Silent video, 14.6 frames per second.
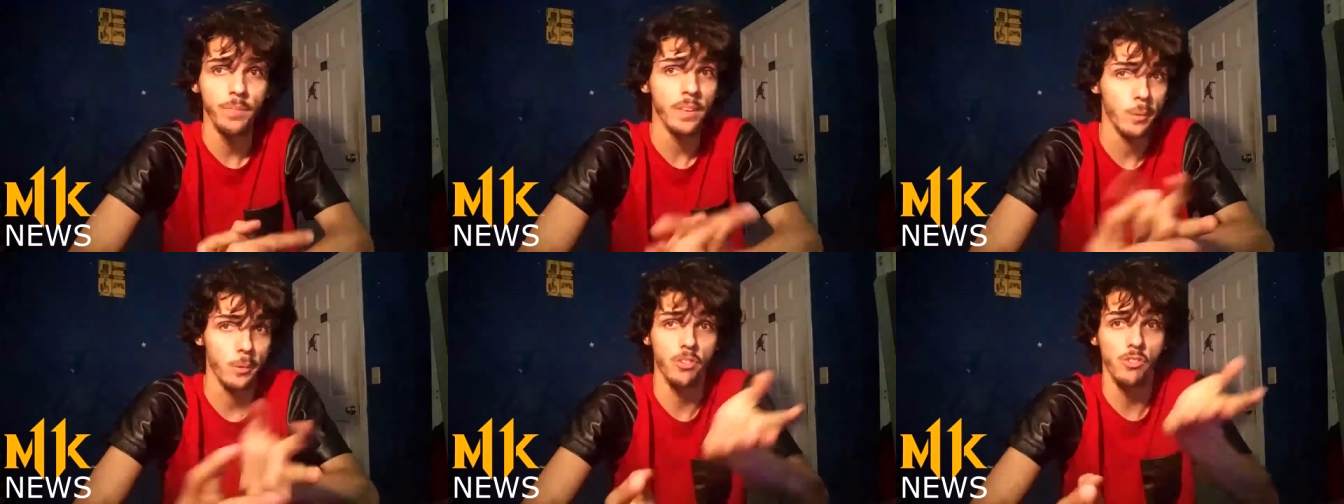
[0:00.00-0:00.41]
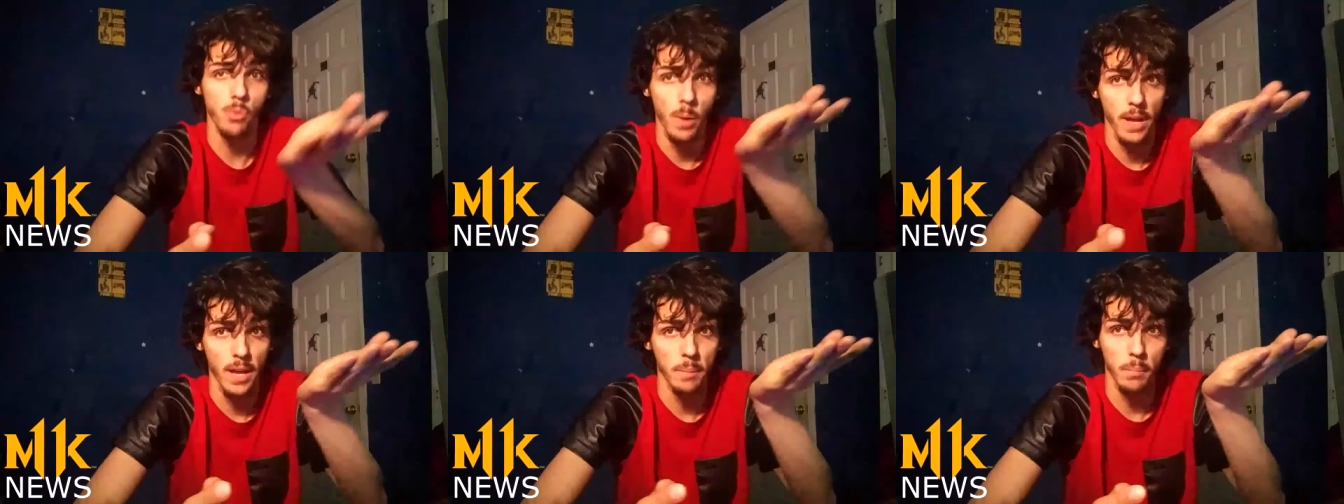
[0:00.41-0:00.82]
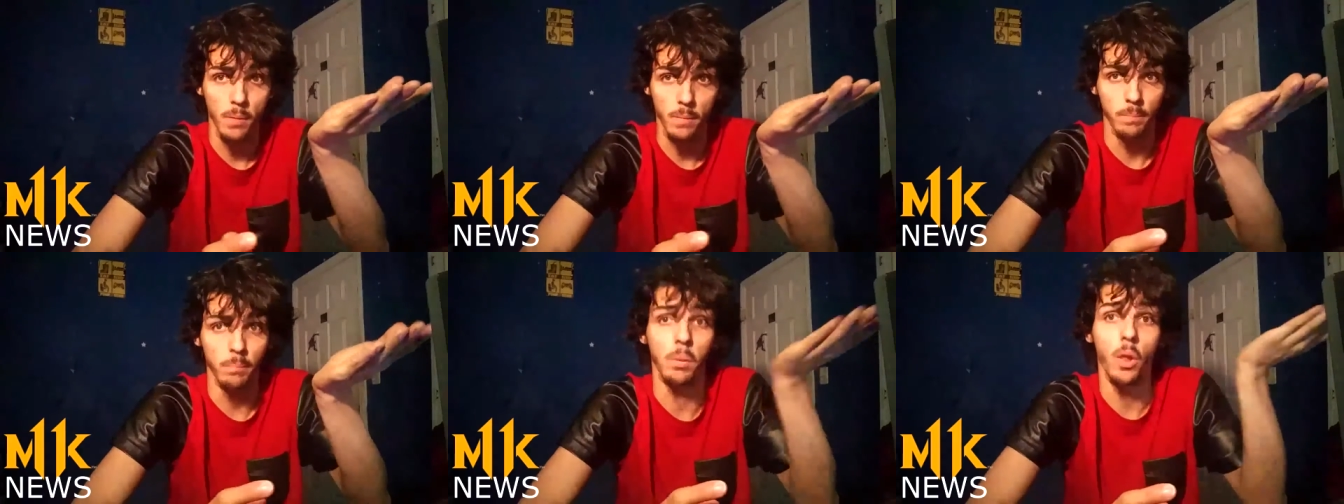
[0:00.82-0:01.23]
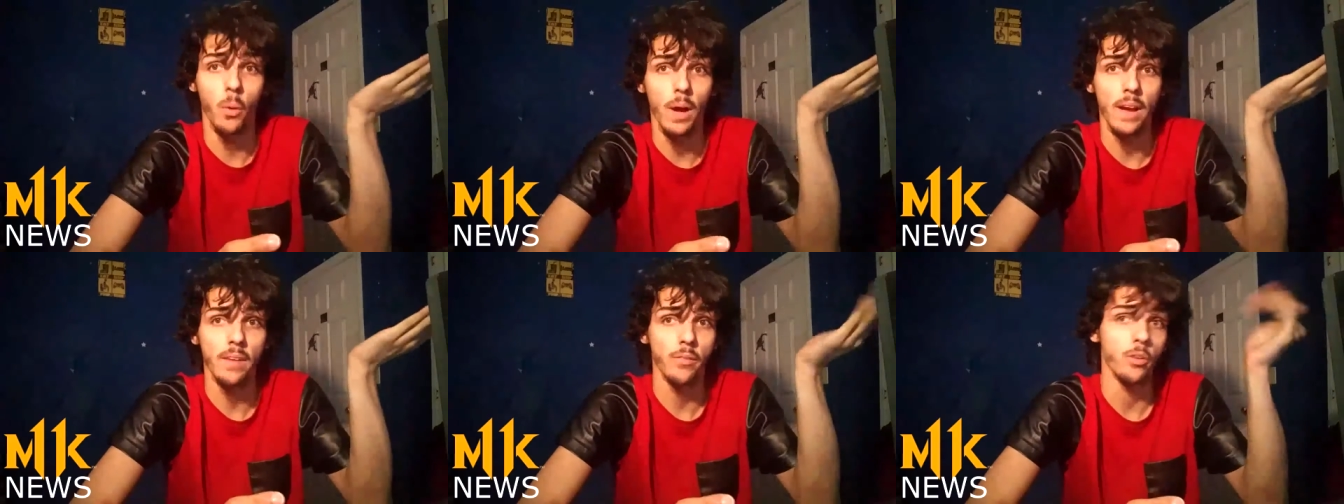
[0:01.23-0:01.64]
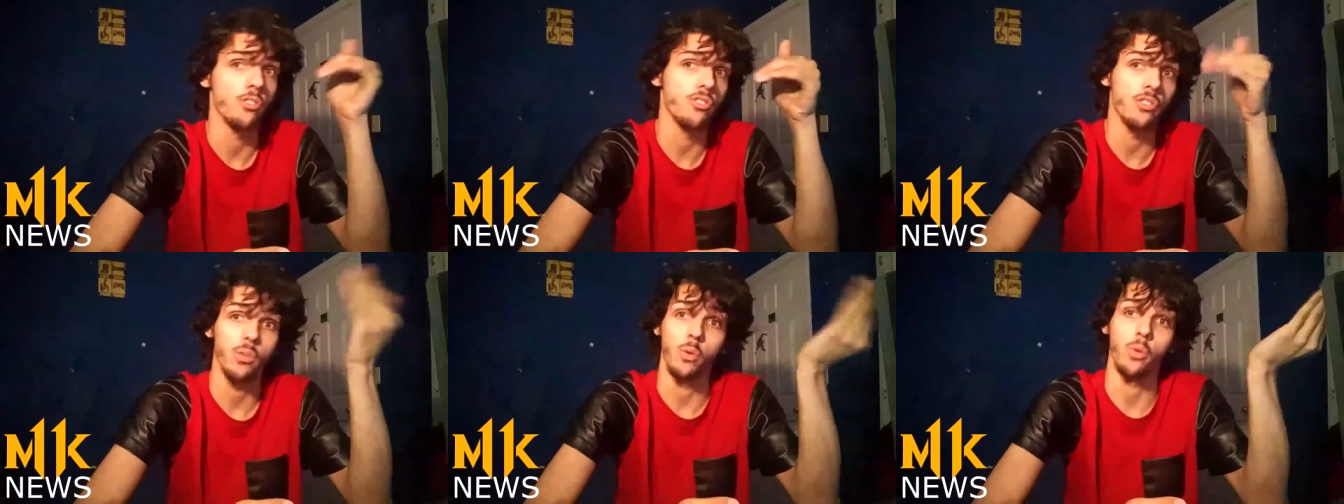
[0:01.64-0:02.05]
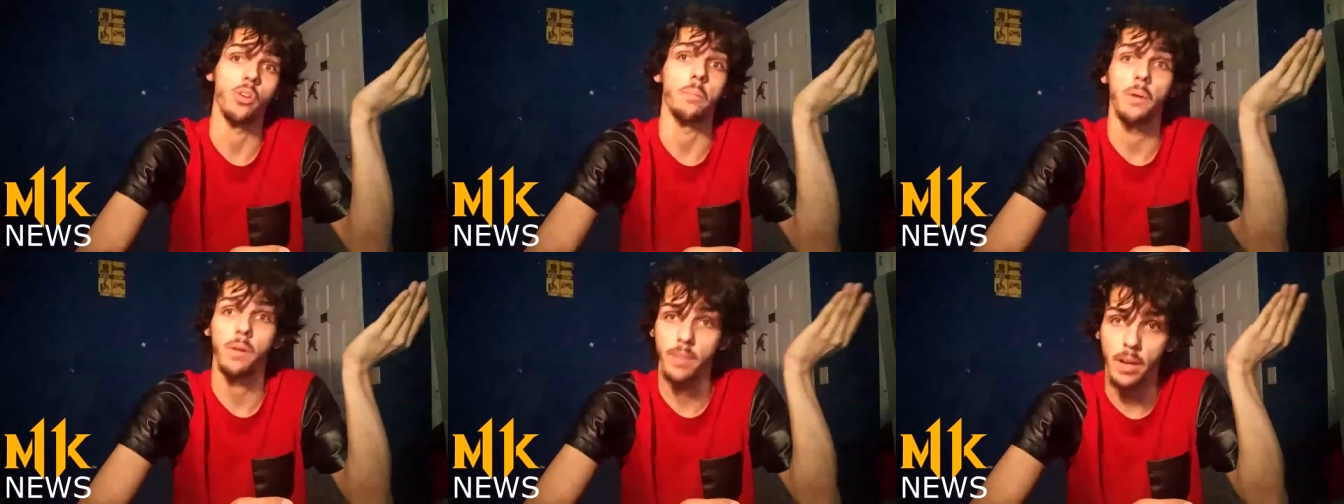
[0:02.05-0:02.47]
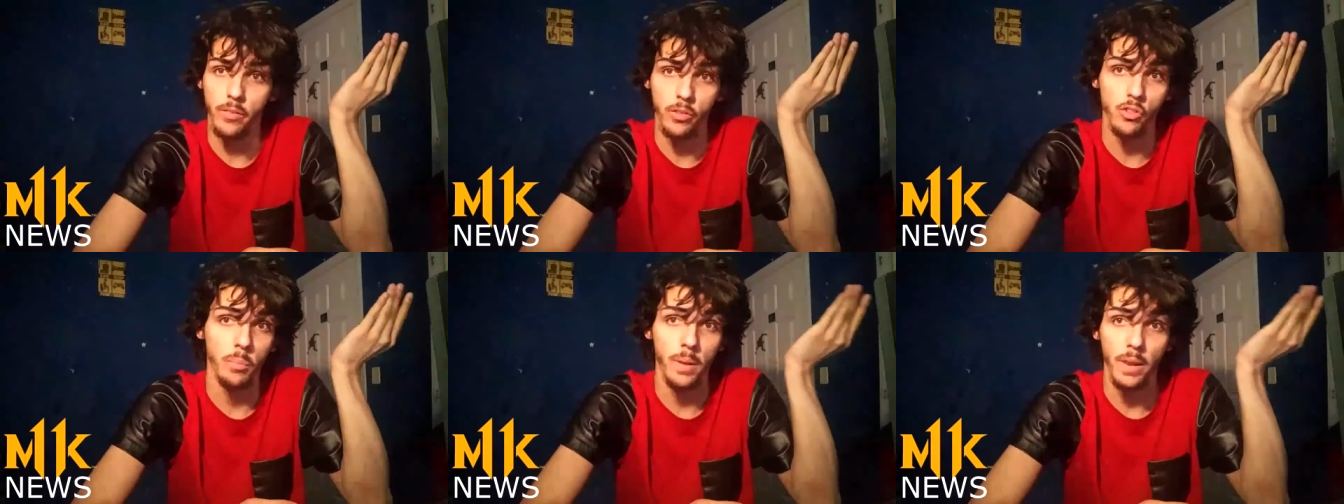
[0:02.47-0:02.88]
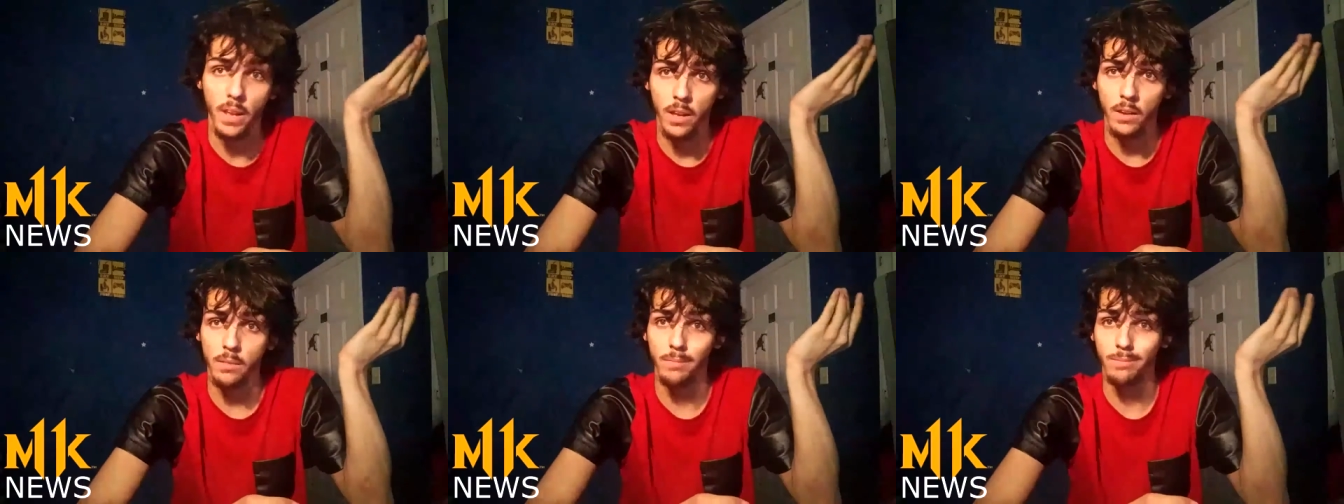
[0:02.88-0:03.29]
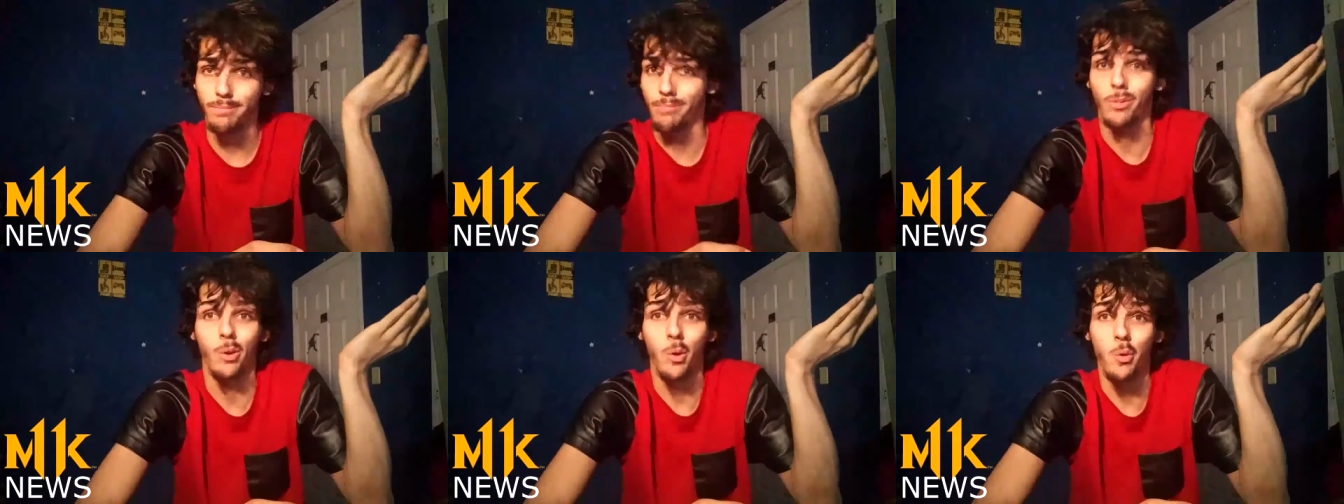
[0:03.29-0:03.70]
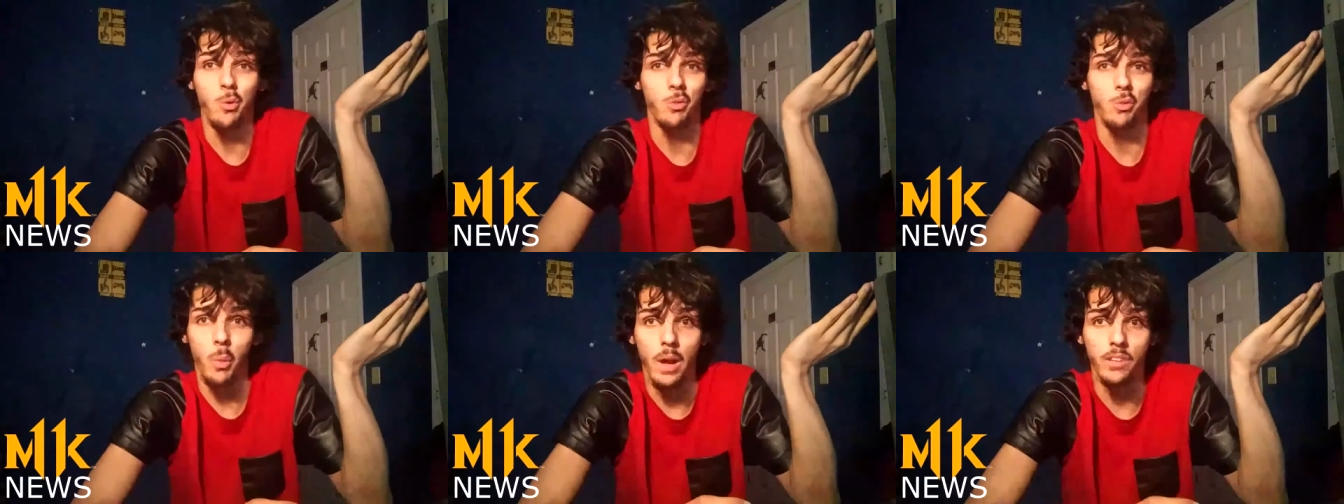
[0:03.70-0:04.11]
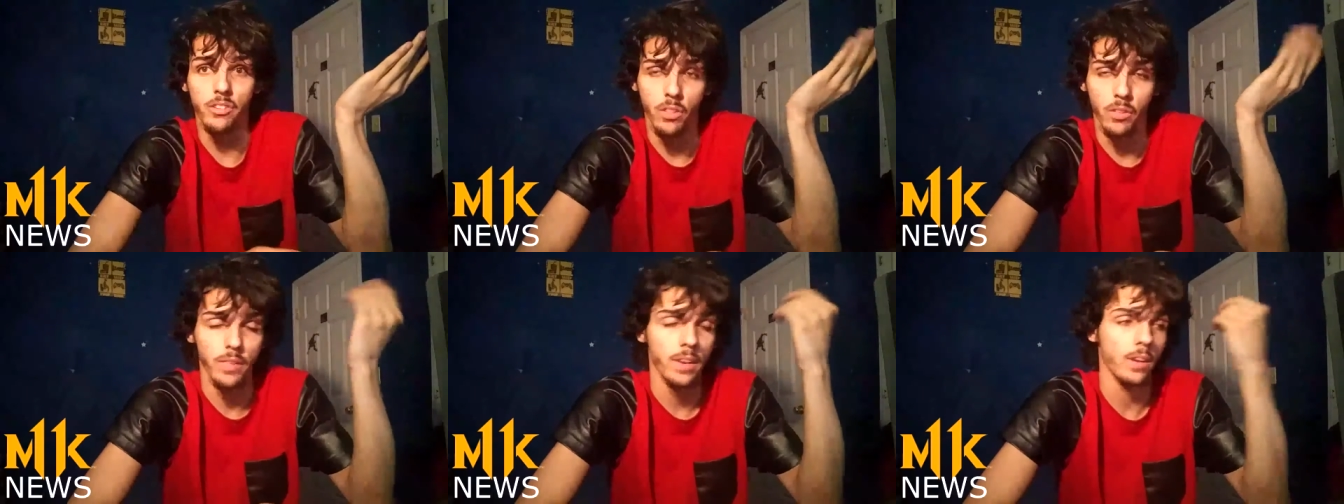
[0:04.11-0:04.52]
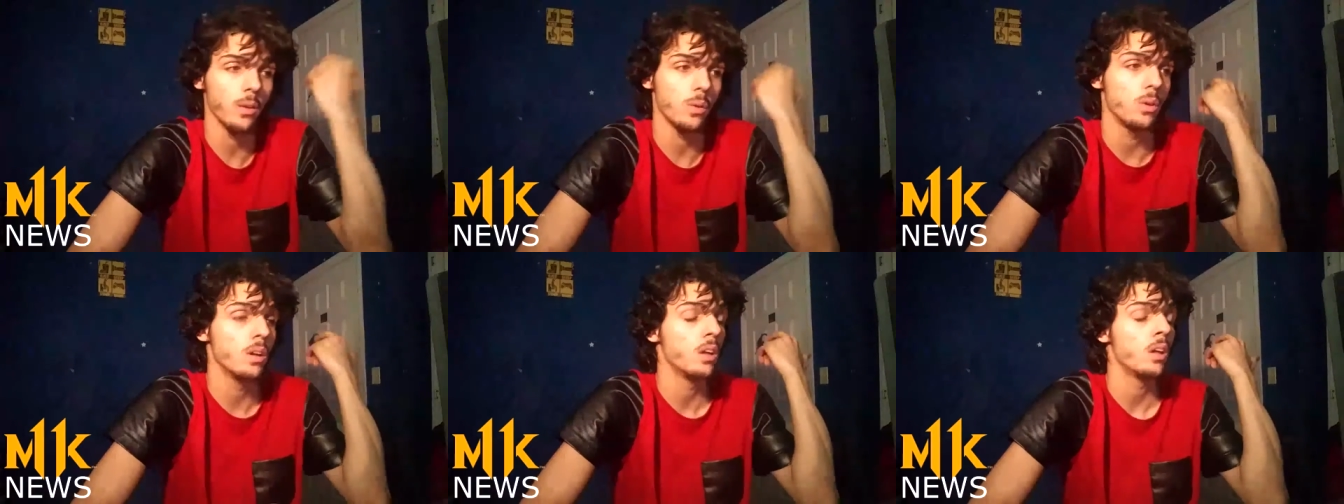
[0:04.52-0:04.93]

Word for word: which is why I'm below average or above average depending on who's watching the video.